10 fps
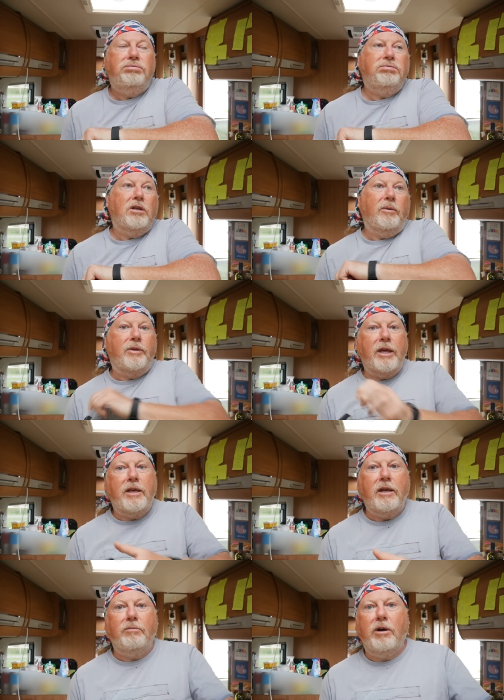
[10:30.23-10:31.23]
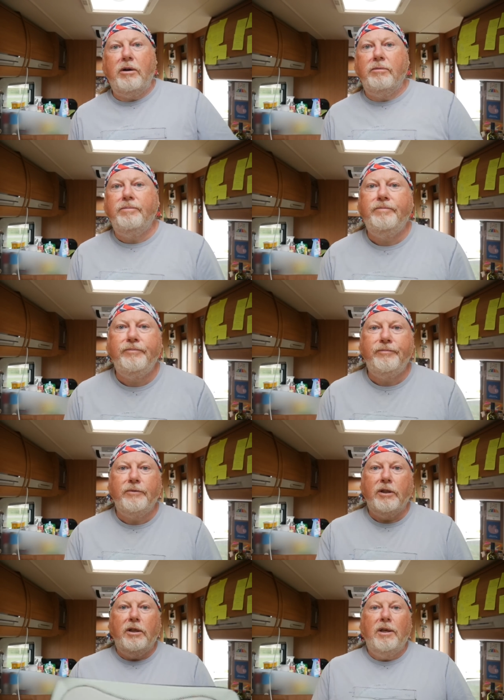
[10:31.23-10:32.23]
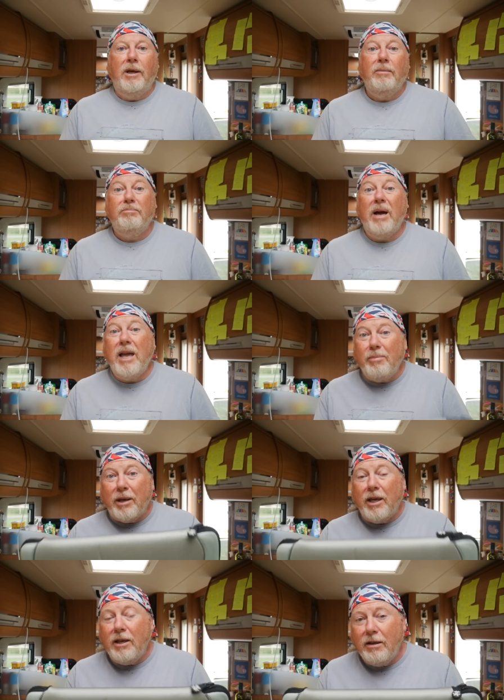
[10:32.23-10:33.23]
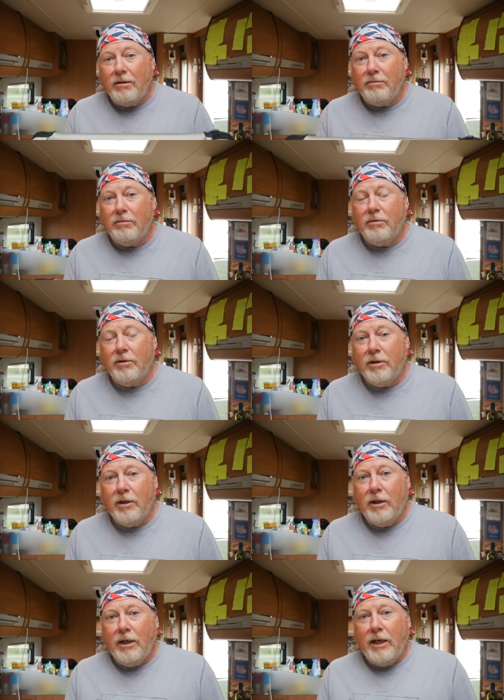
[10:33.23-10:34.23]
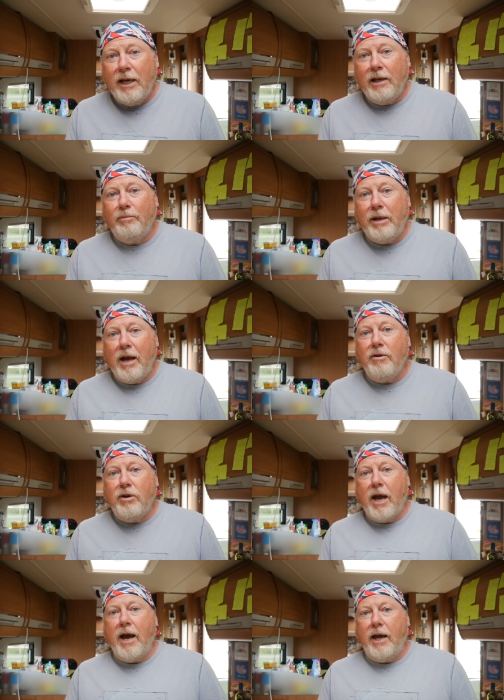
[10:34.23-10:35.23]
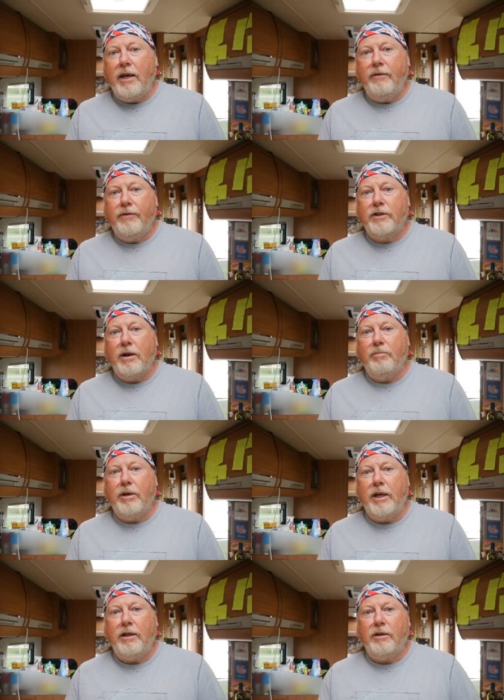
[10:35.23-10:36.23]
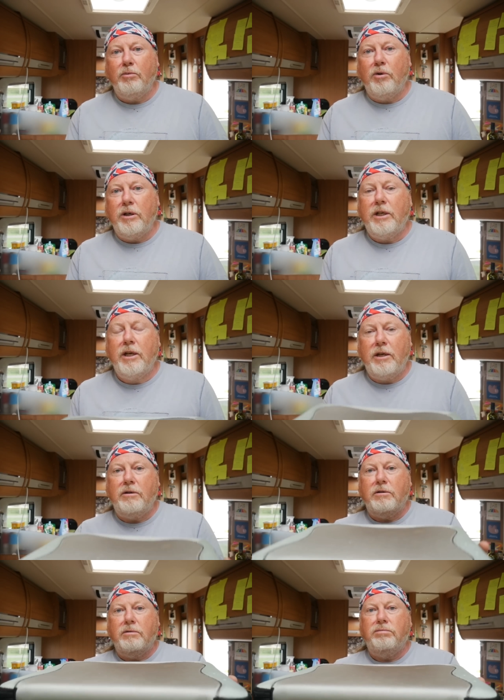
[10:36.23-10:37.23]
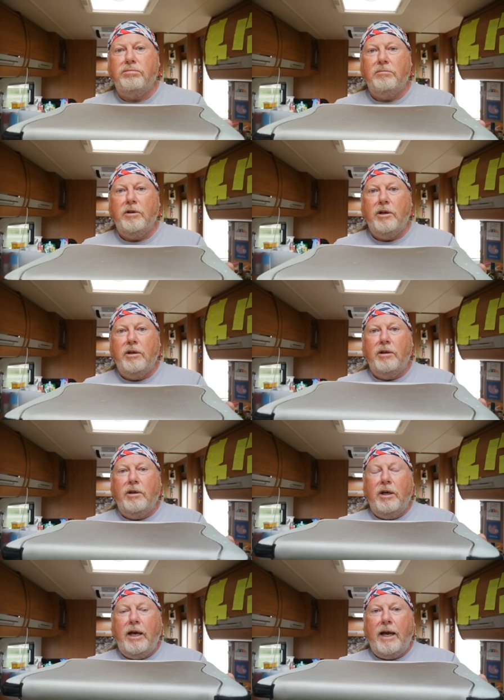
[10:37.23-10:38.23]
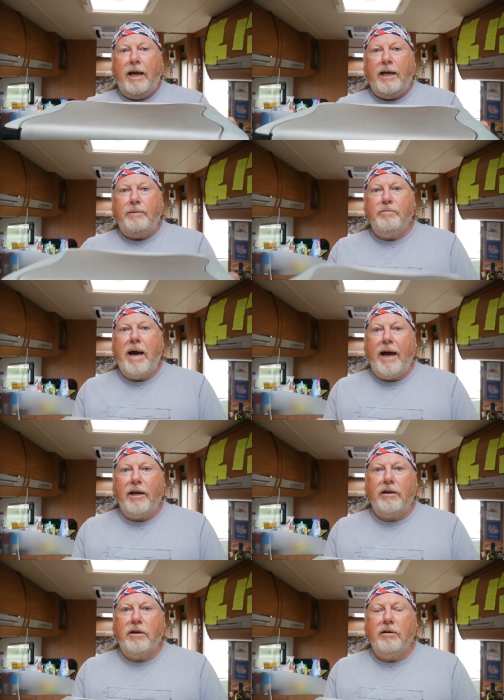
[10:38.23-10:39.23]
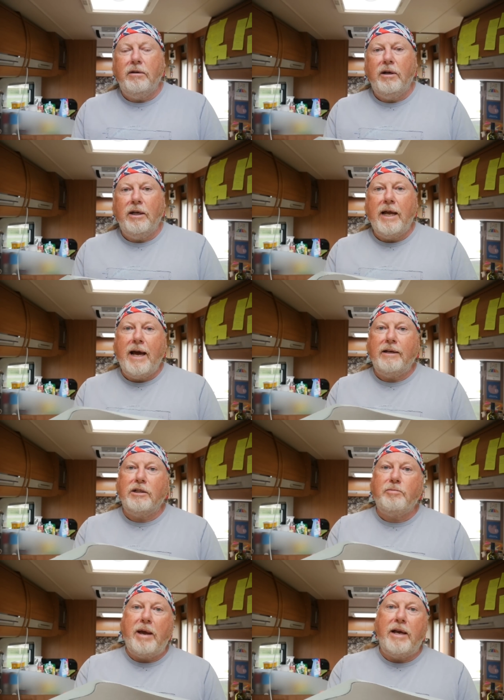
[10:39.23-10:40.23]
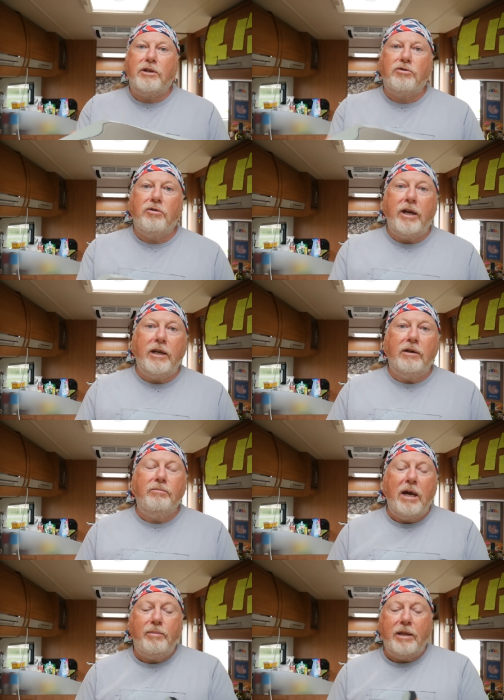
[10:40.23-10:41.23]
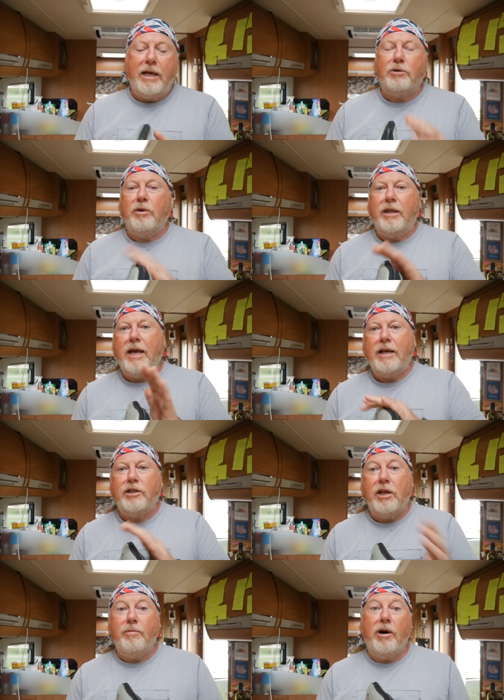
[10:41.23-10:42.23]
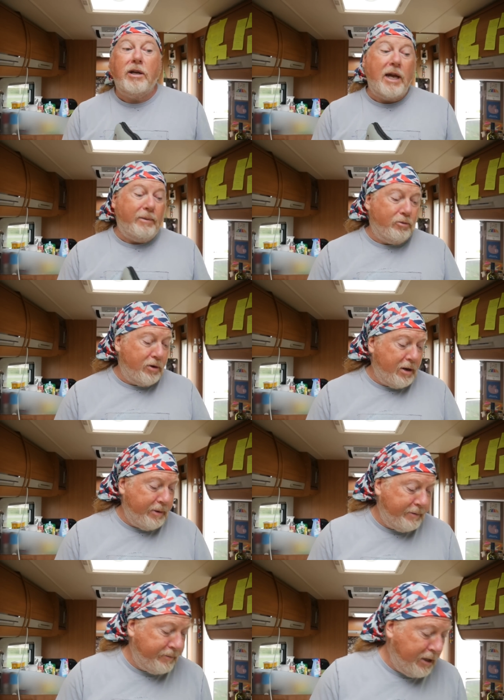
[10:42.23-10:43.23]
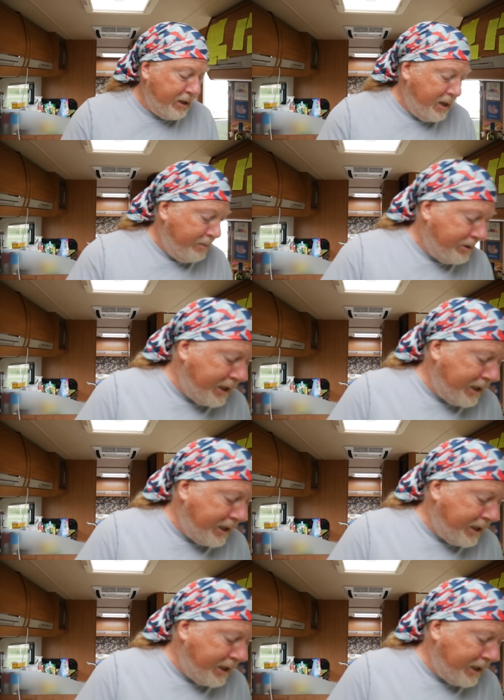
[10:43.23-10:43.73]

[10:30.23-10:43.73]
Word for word: So I'm thinking, well, maybe it'd be okay for somebody that wanted a Mac and had a spare screen and maybe that's where the HDMI cable would come in. But